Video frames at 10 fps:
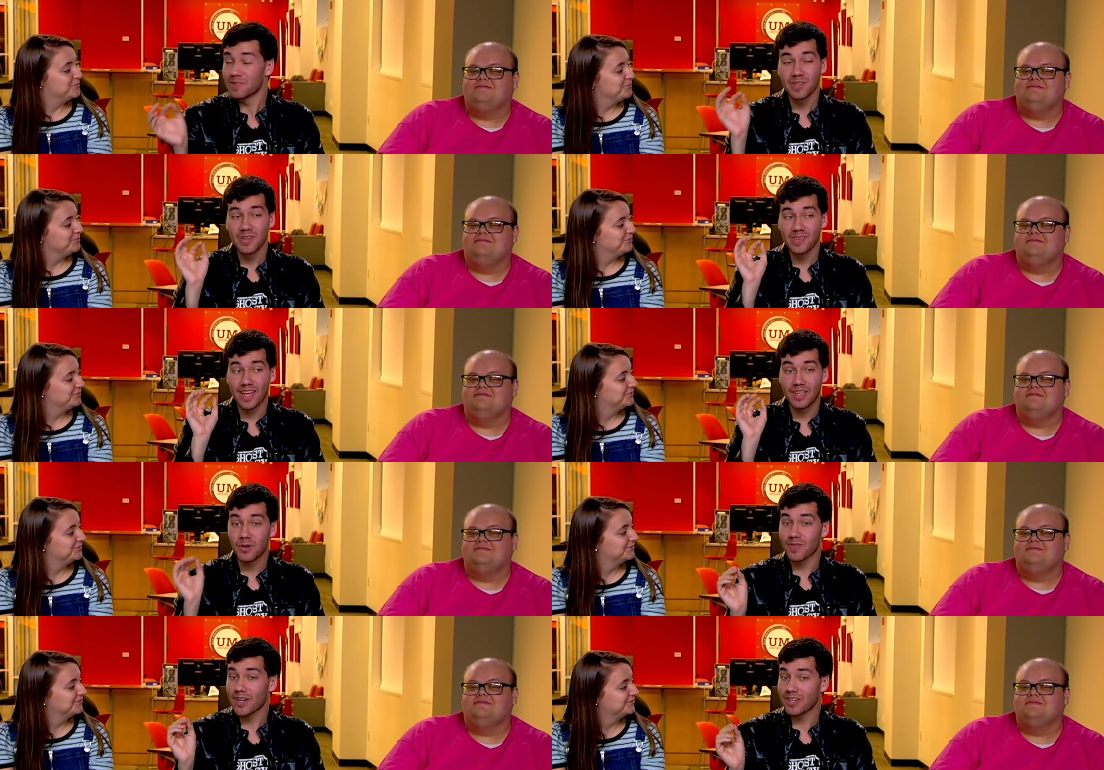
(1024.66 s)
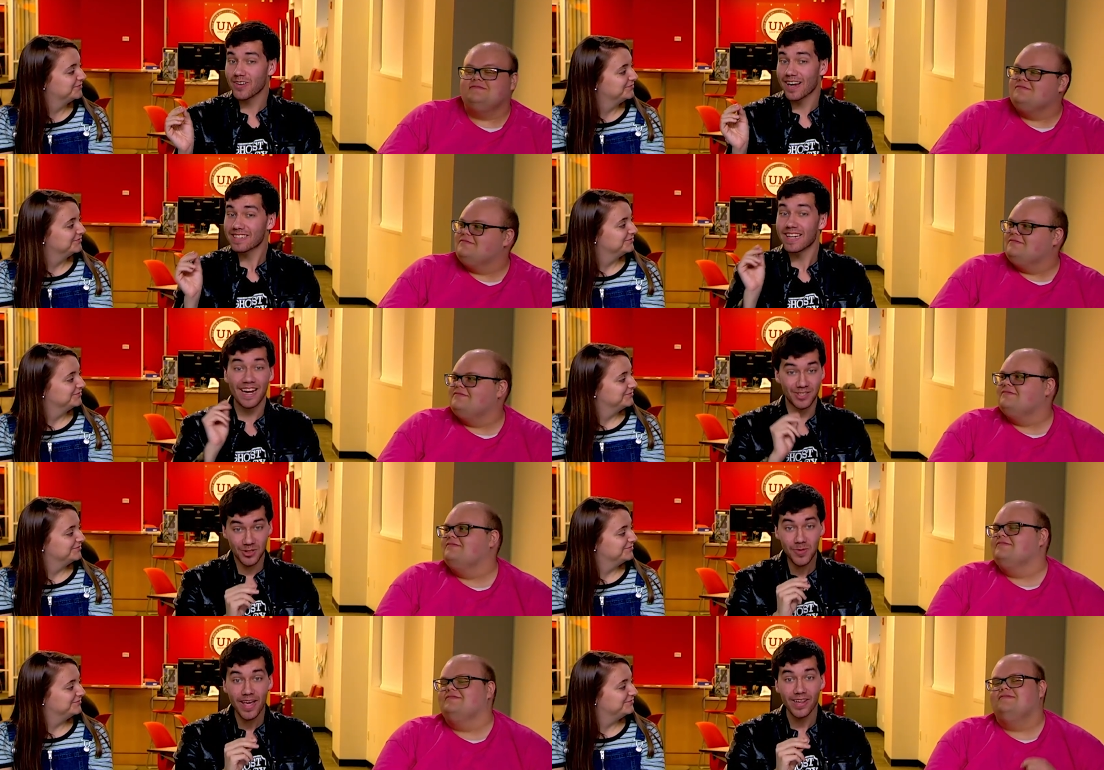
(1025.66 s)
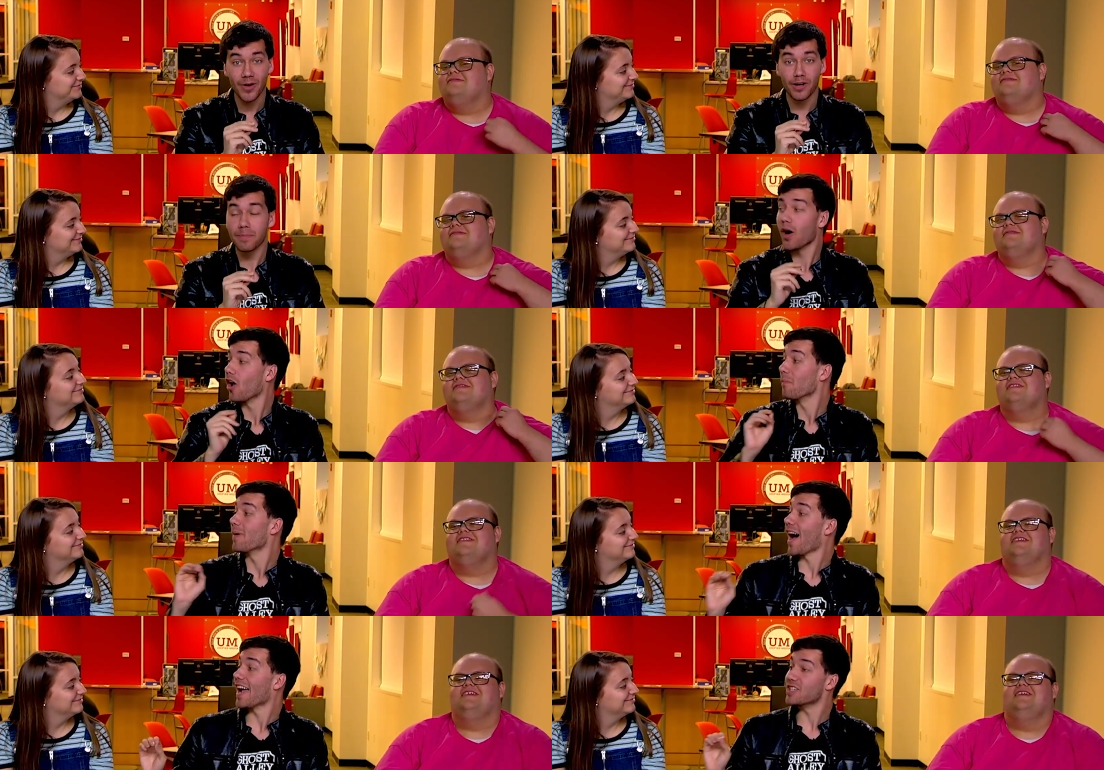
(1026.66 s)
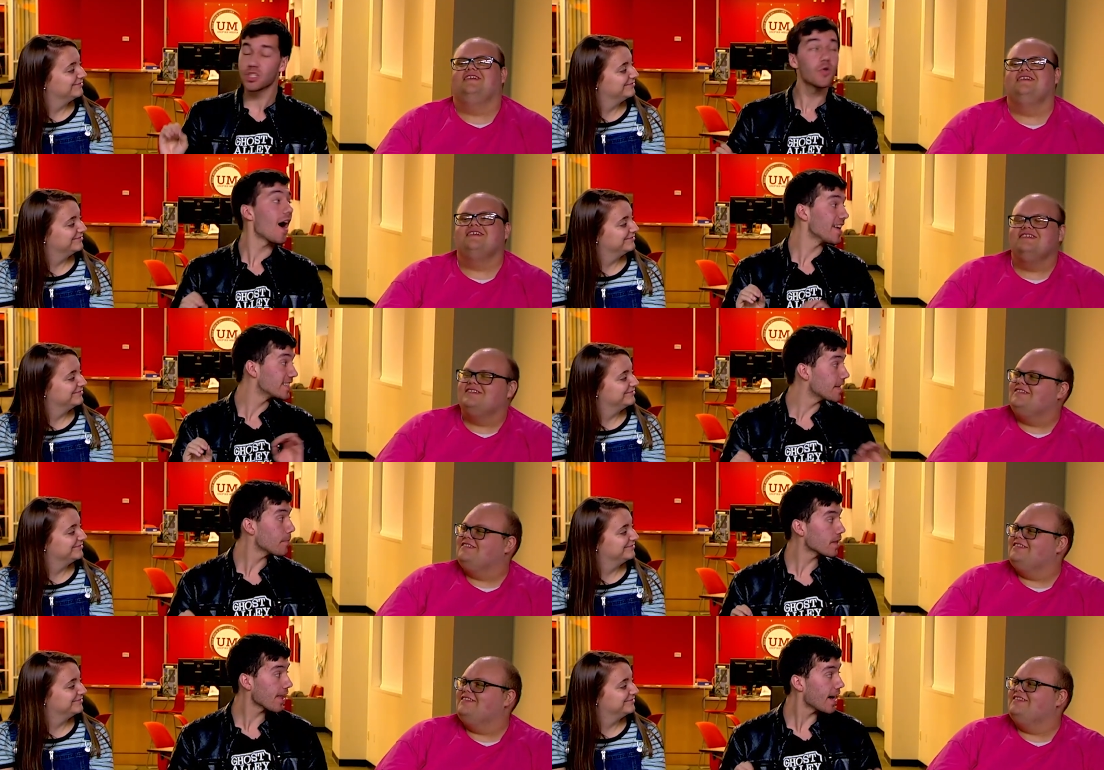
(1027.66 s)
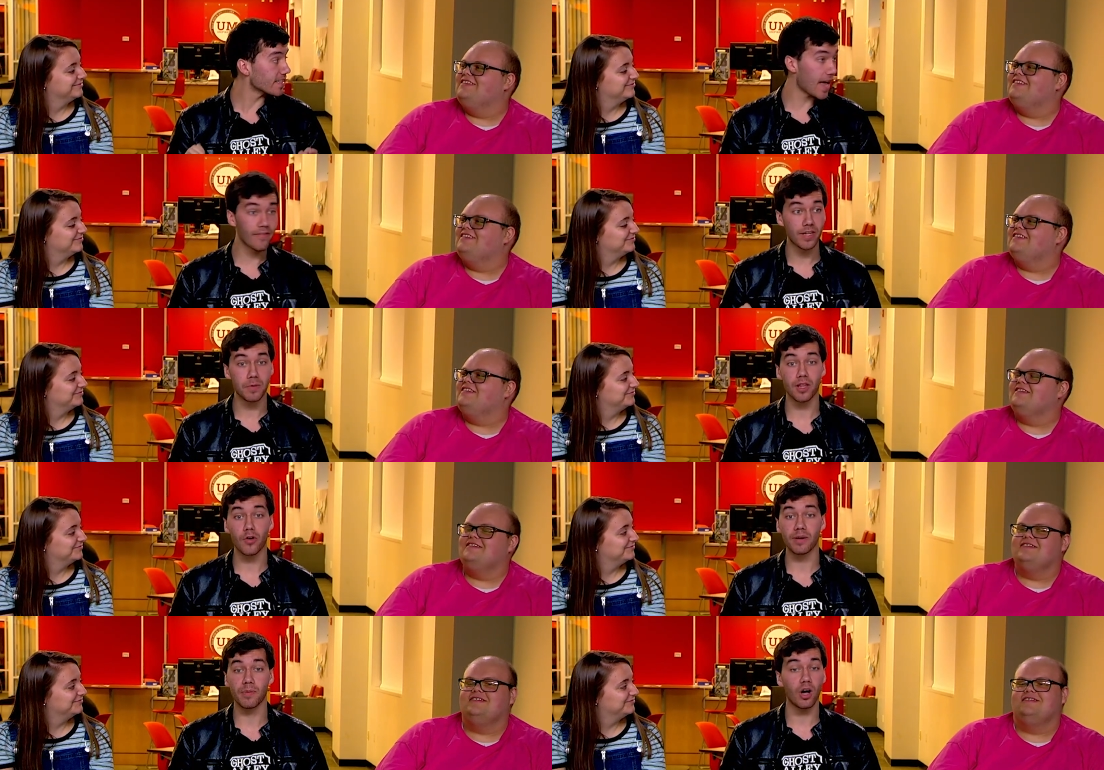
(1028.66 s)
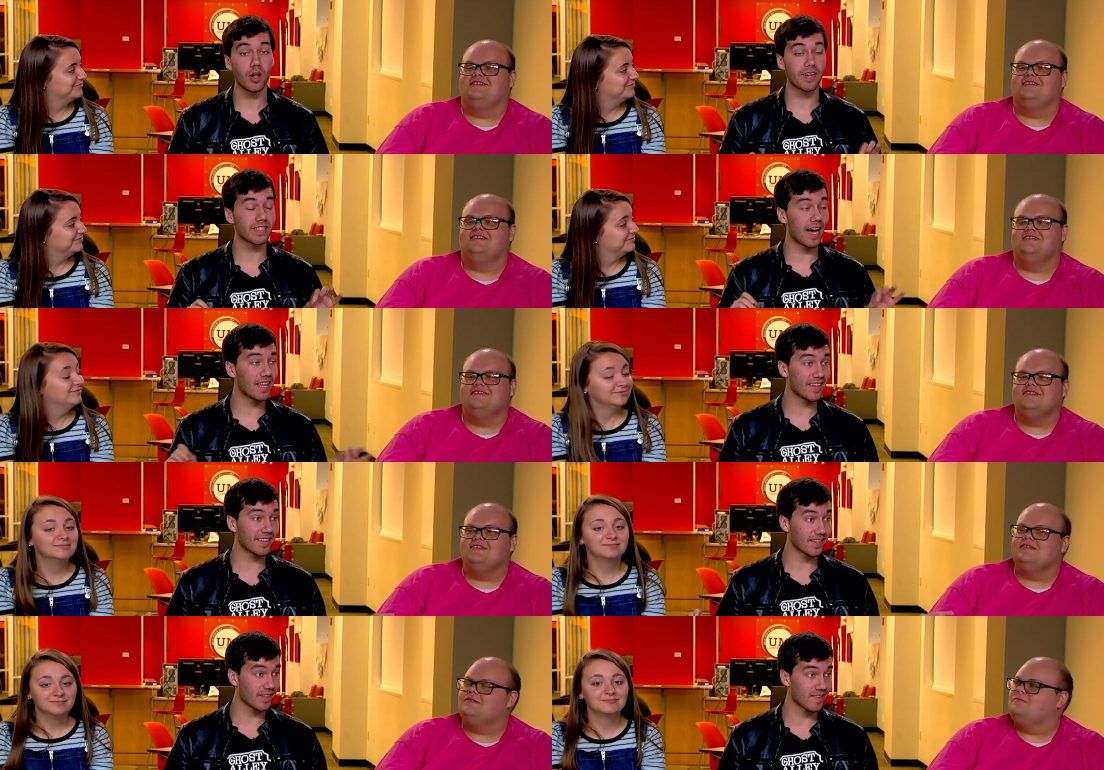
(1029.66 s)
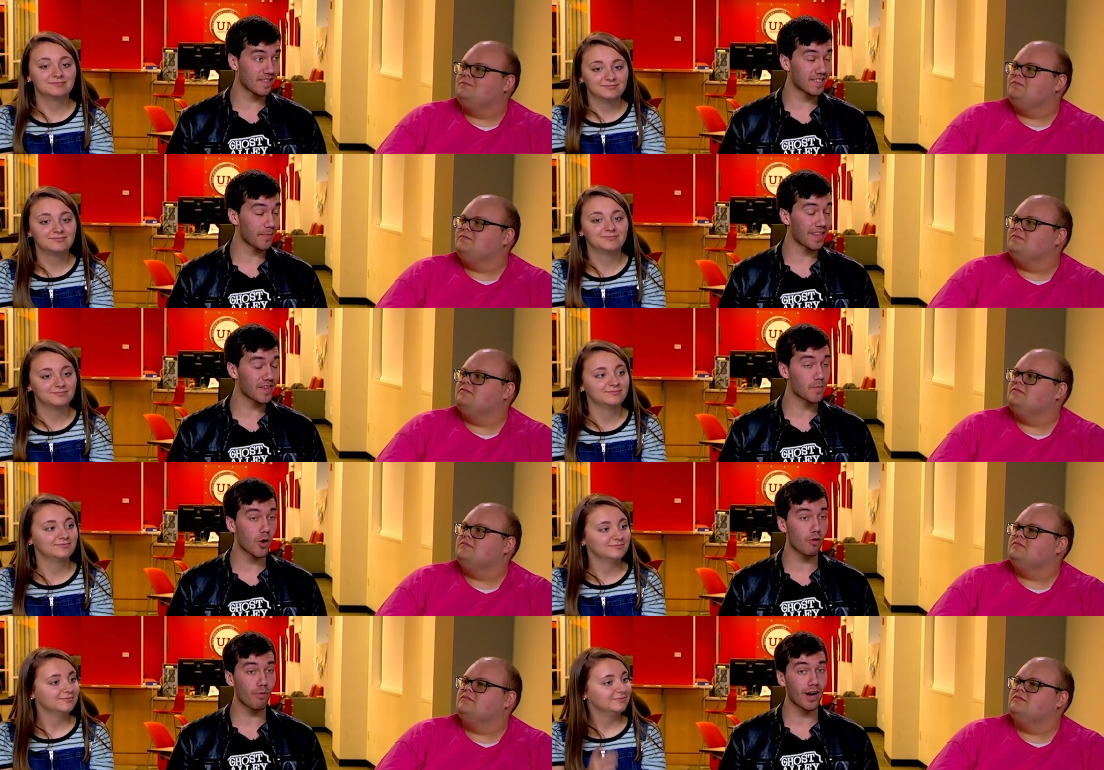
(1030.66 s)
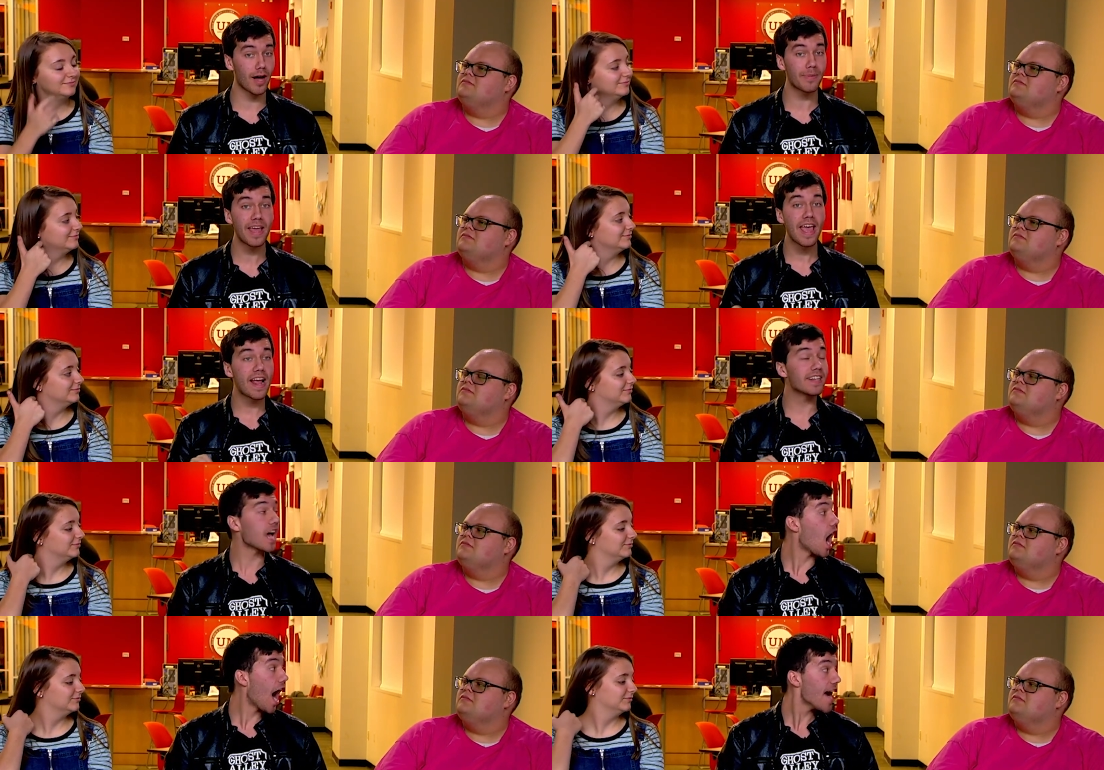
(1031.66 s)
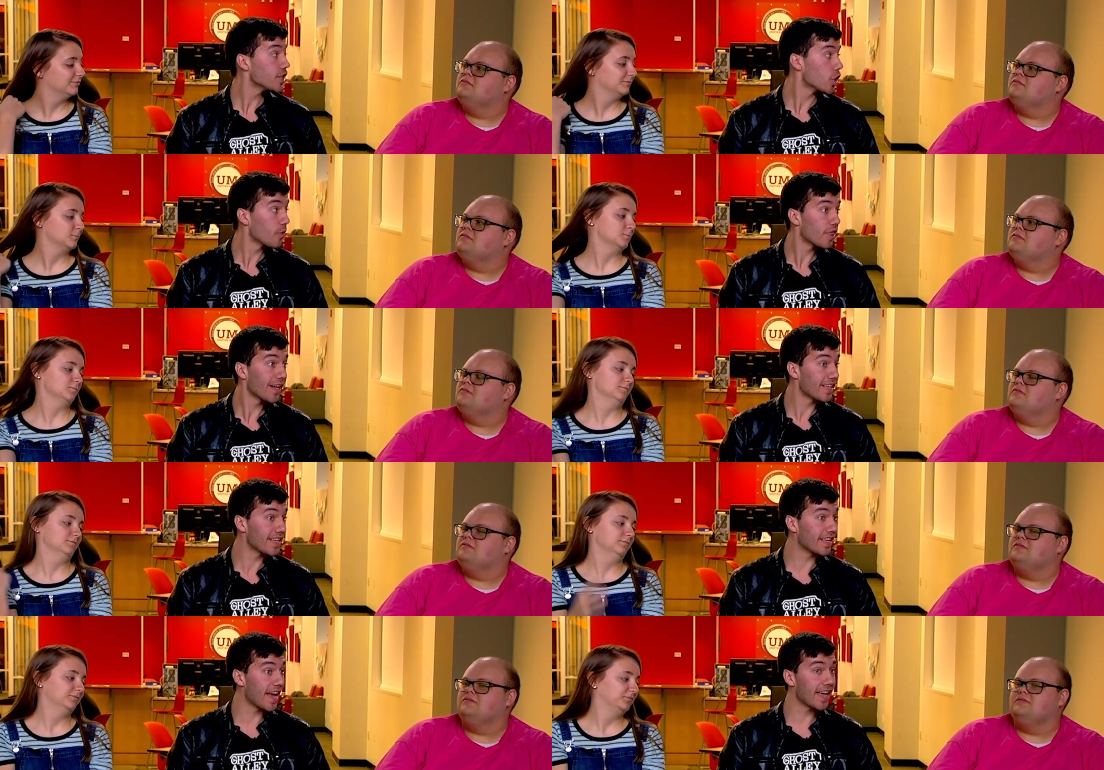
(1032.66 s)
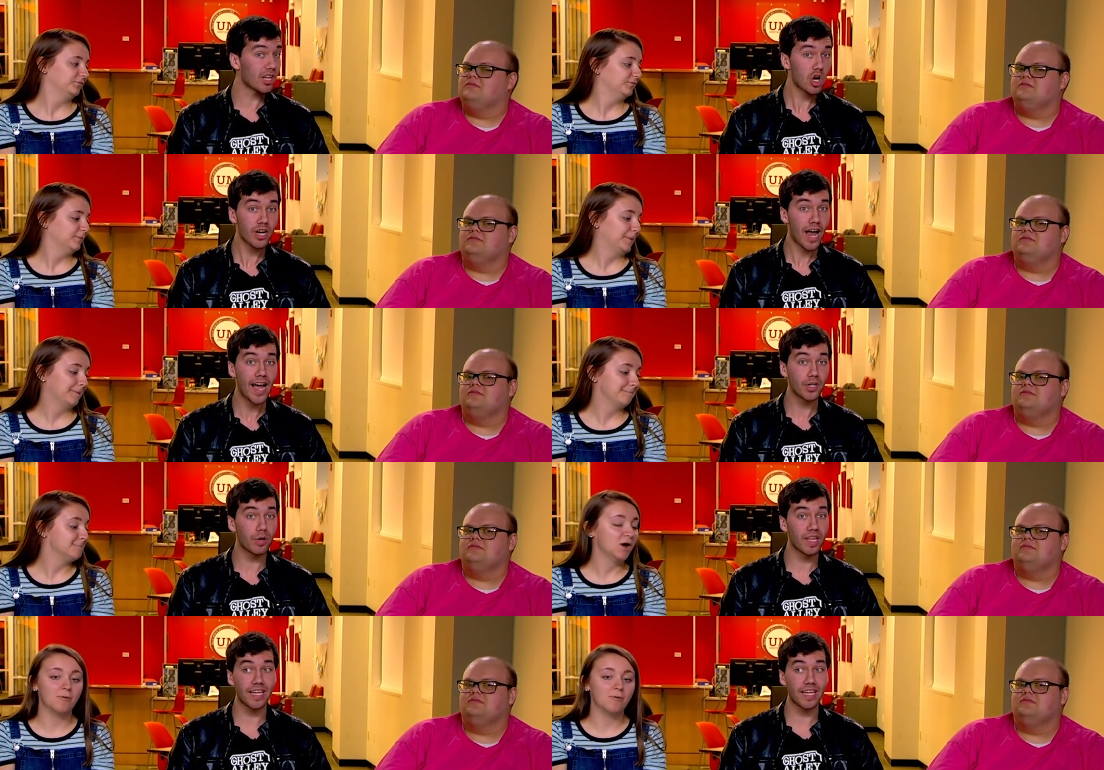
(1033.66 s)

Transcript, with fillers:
Speaker 1: -hmm. that you are very correct, and I do hate Logan Paul, but I do I sympathize heavily with Logan Paul because I think something that you both brought up is I don't think he can learn, and I don't no.